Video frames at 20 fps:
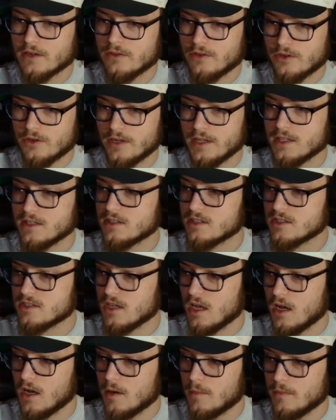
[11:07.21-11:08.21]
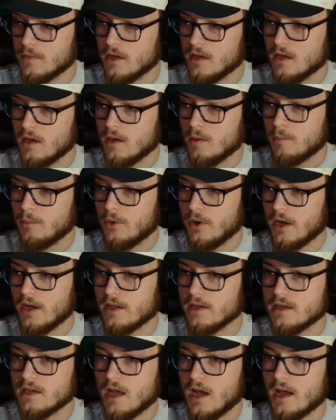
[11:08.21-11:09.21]
There is some,
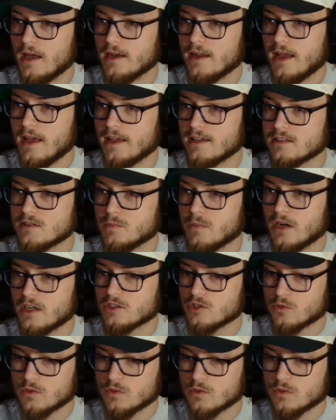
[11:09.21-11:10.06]
but not as much.